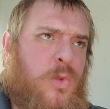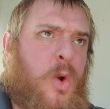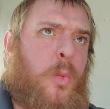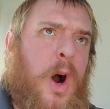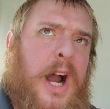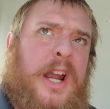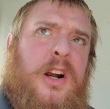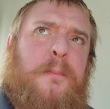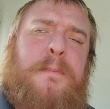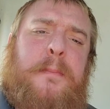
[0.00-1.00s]
Why
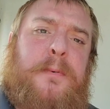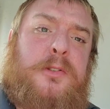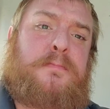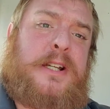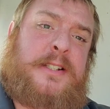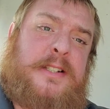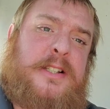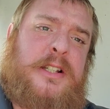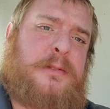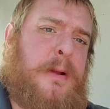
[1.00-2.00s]
are people's
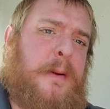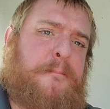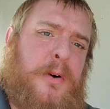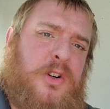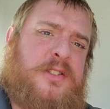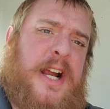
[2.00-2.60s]
businesses being burned